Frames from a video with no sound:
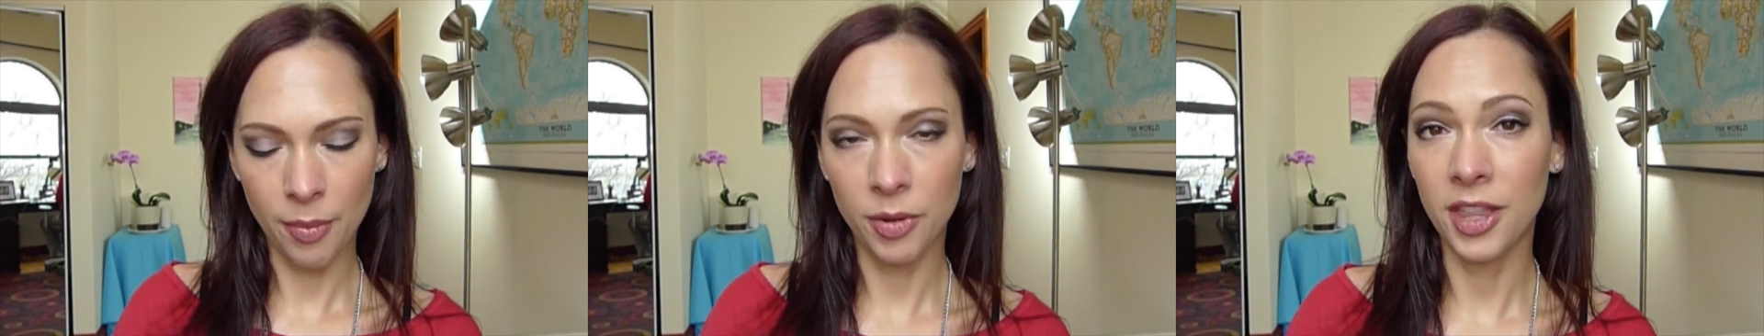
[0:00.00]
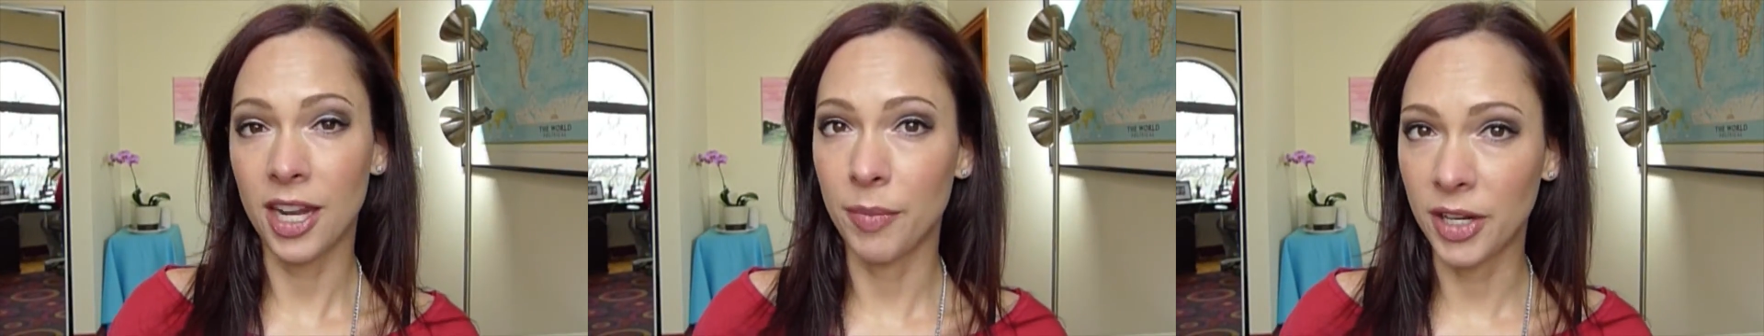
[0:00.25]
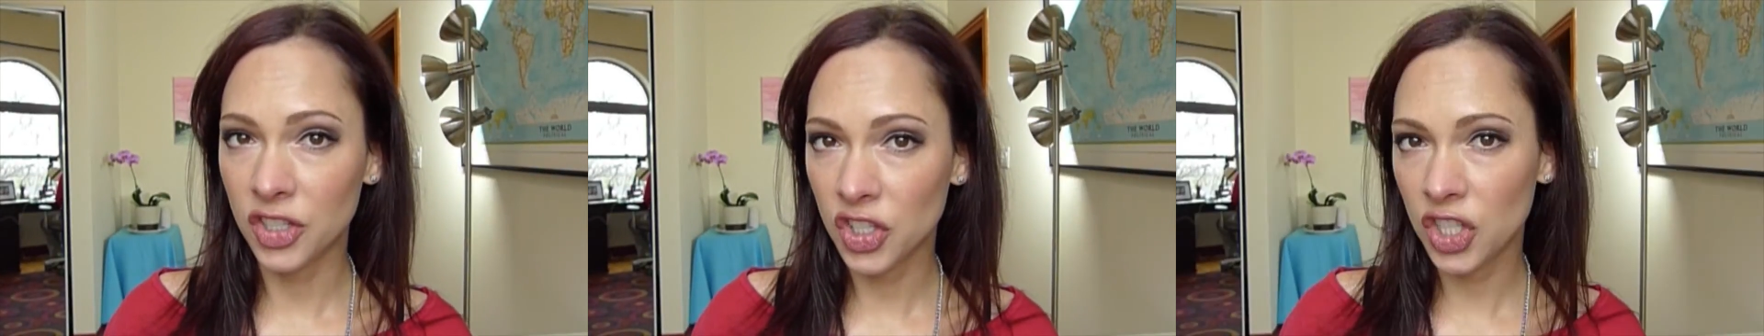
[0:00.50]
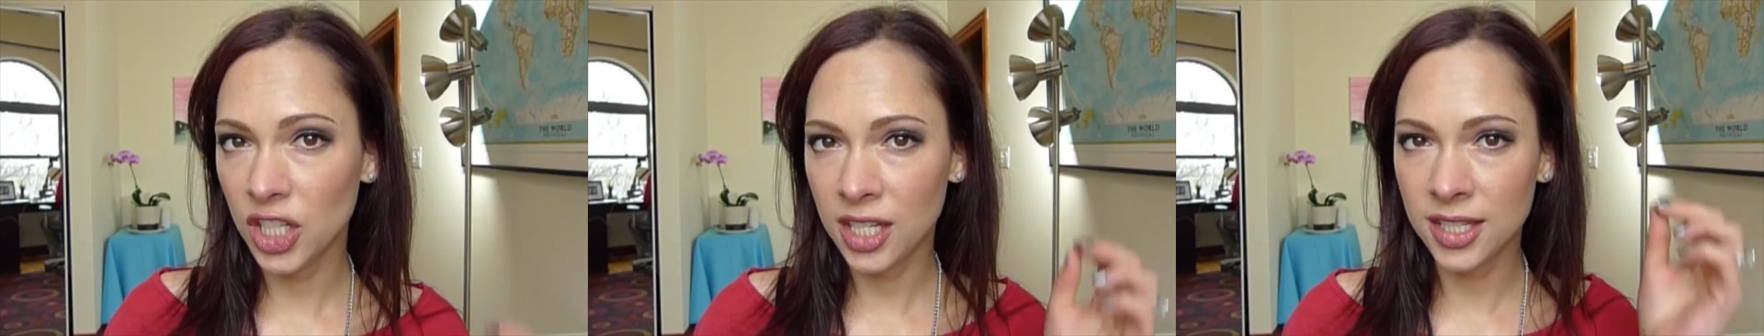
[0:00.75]
I put that on my
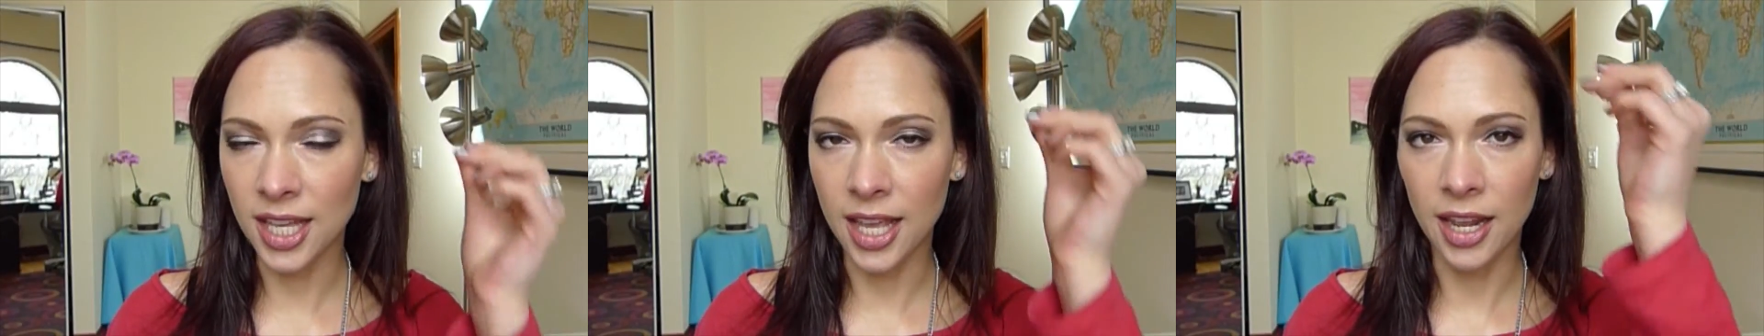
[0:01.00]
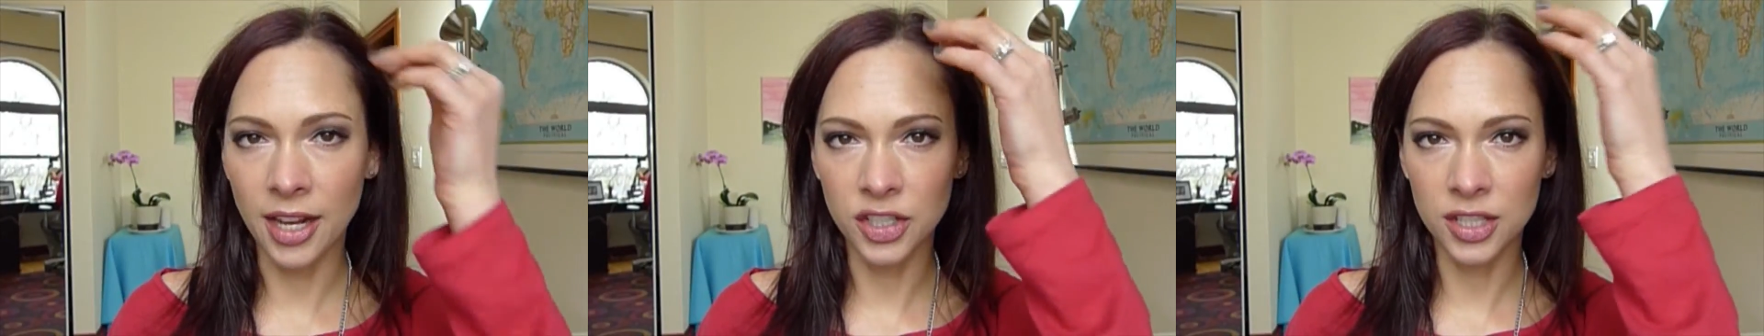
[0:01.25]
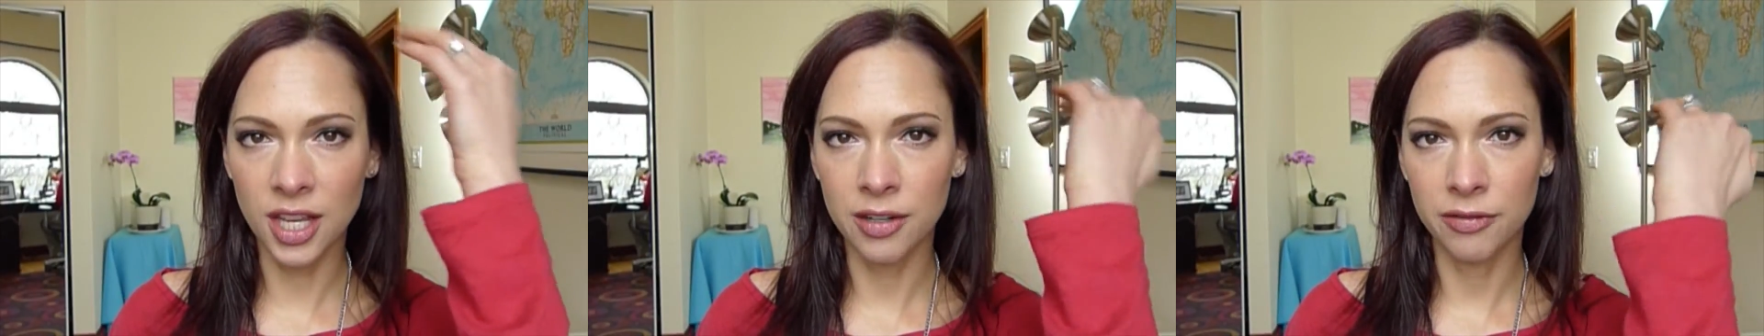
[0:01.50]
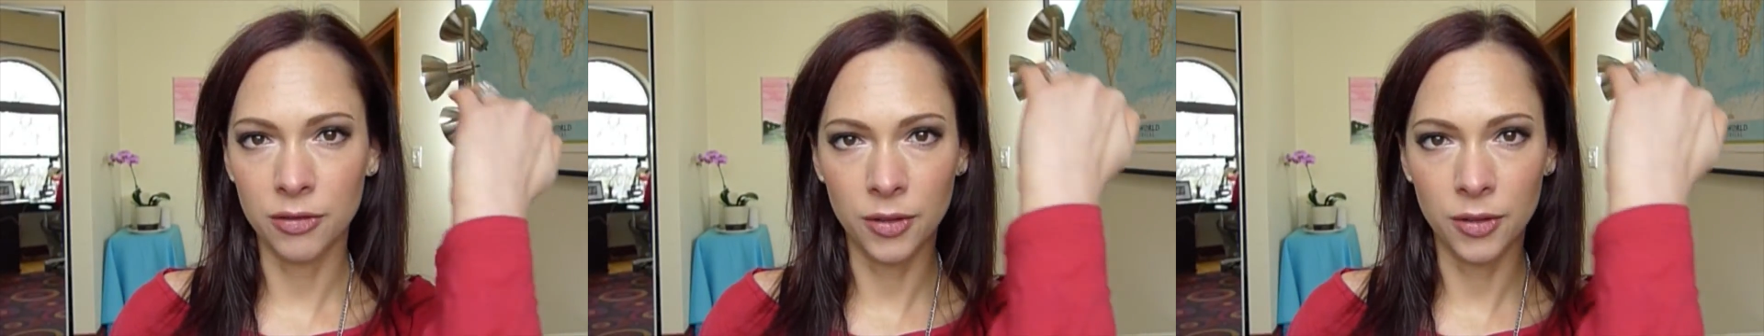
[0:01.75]
cheeks, and I just kind of